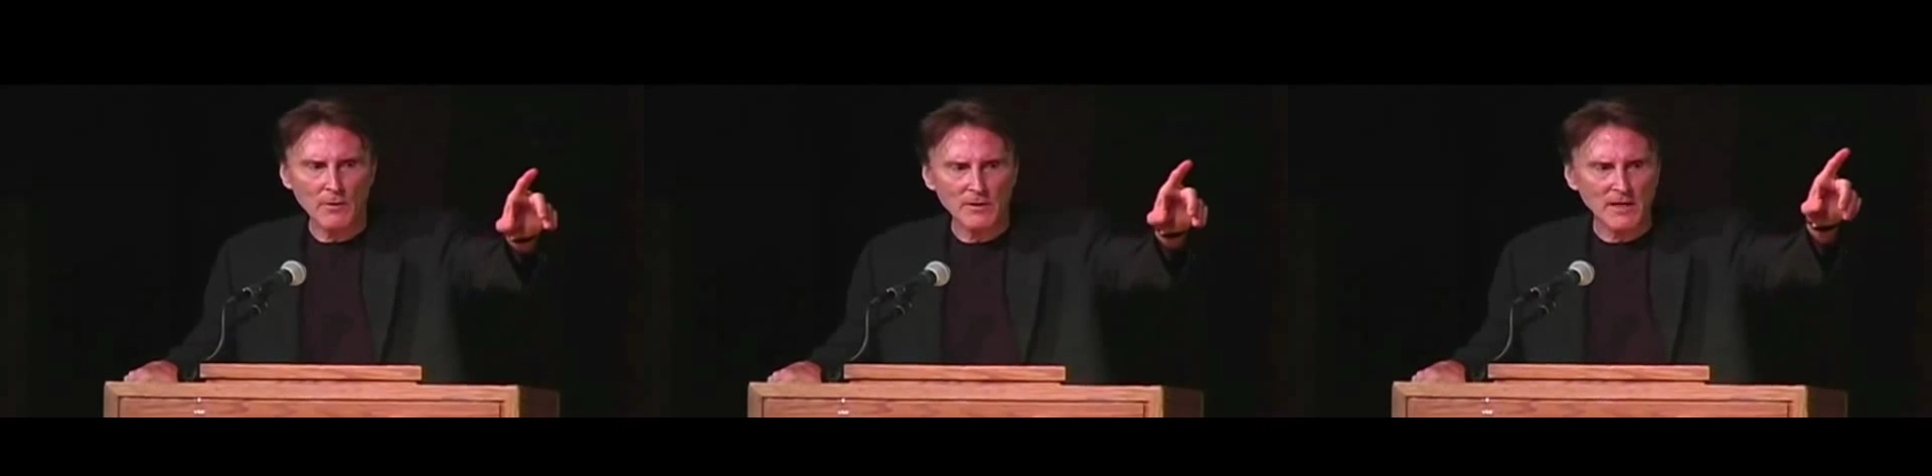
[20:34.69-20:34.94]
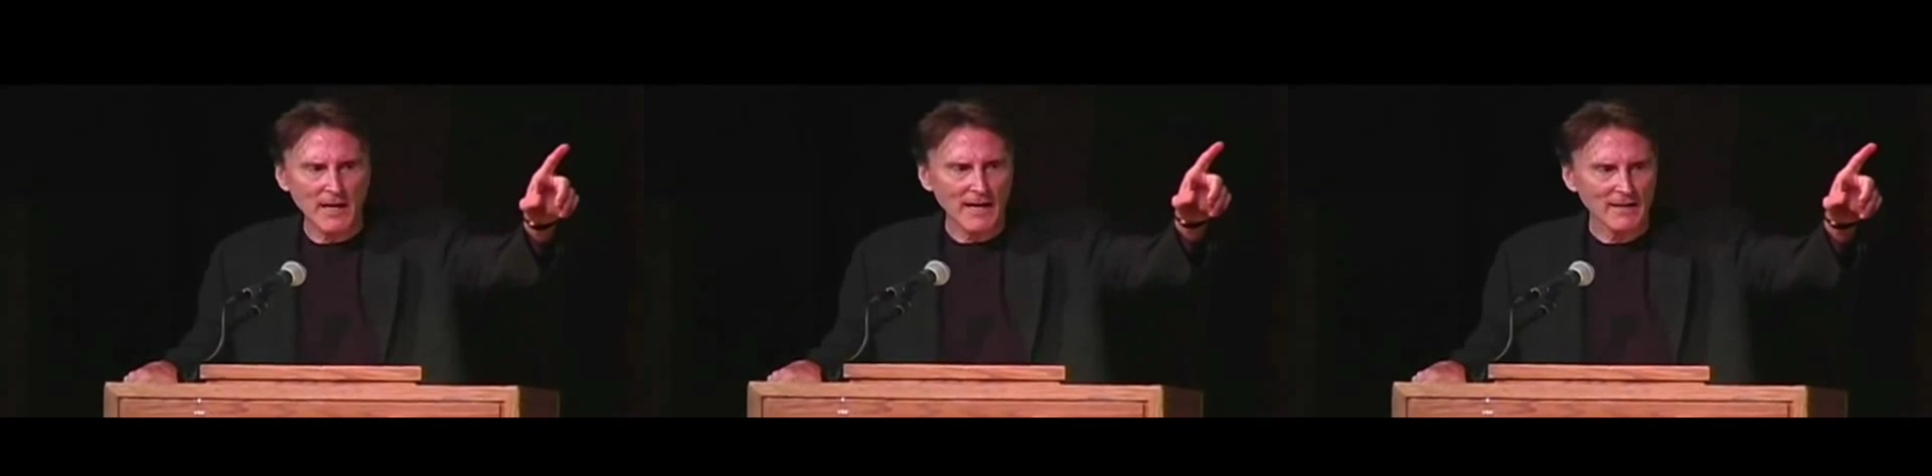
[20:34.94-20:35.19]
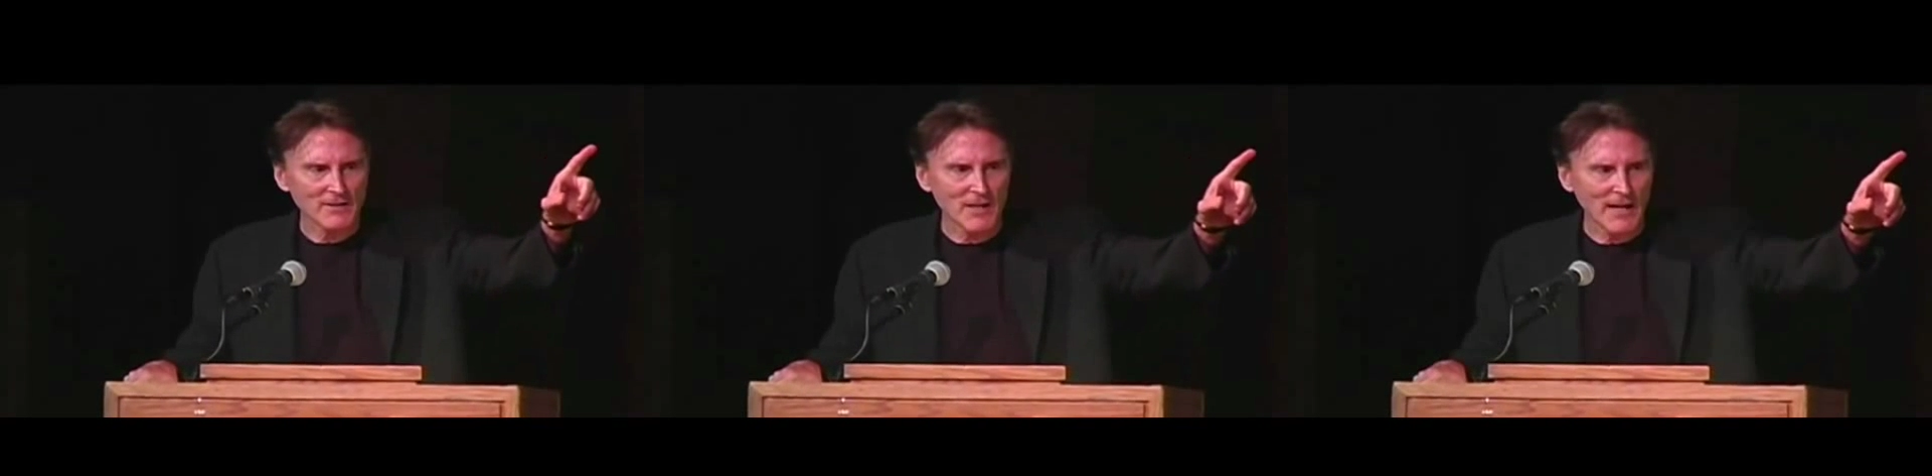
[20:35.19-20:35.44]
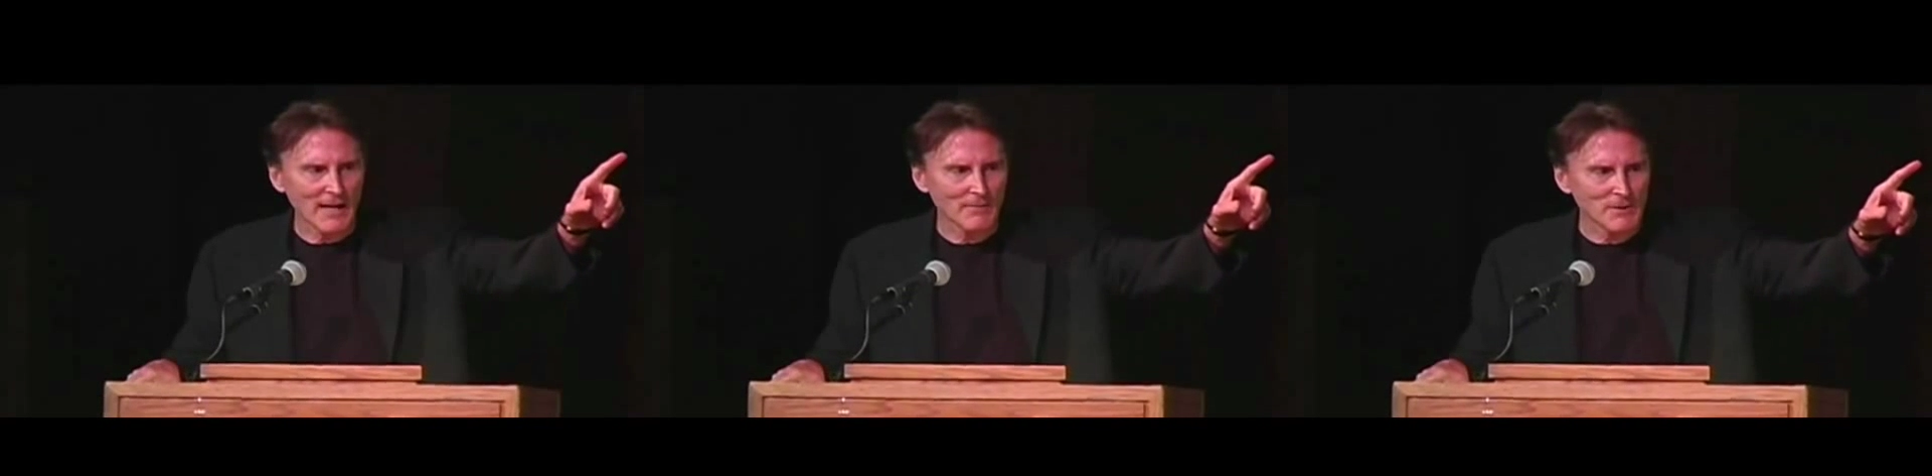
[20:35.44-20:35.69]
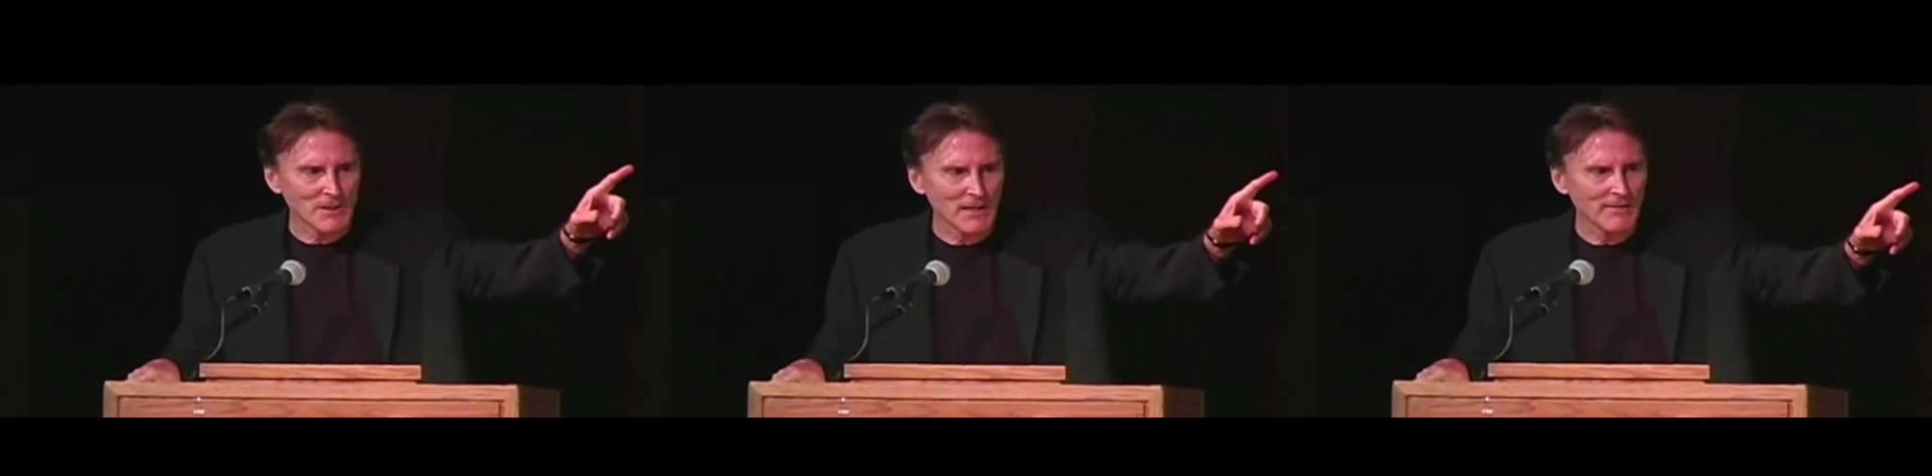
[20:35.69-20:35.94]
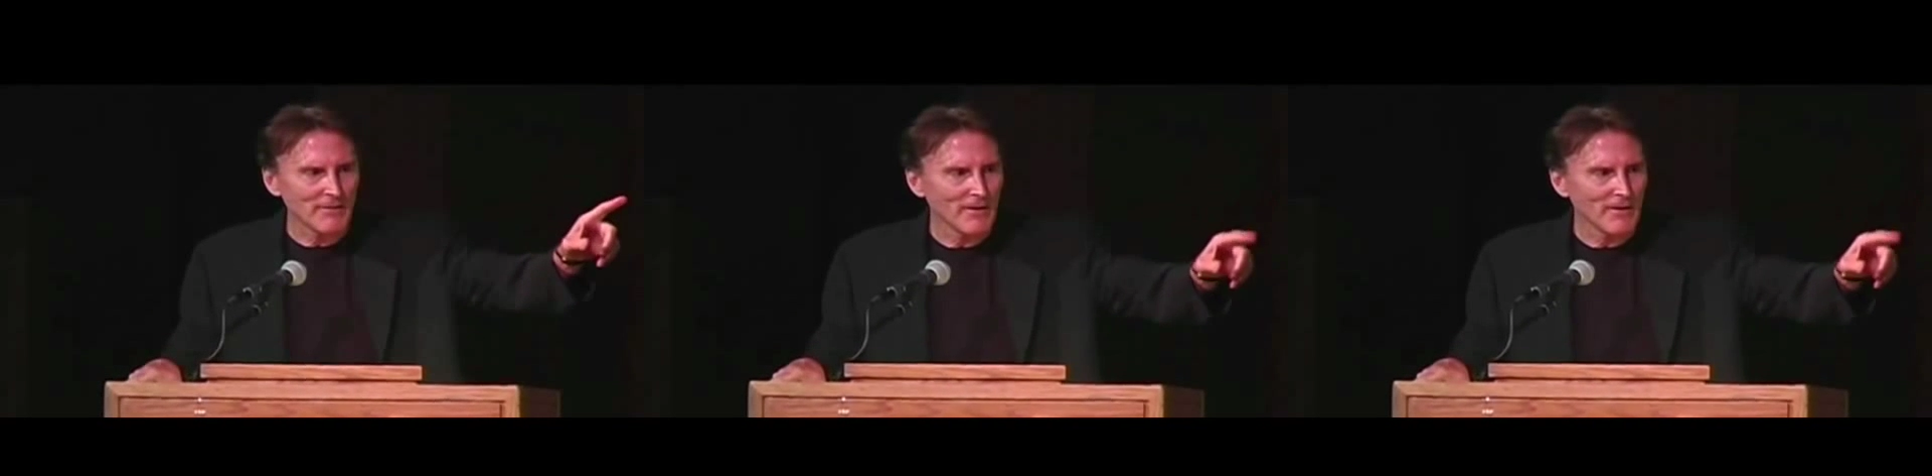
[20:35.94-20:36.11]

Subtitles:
Where's he at? Stand up, Steve.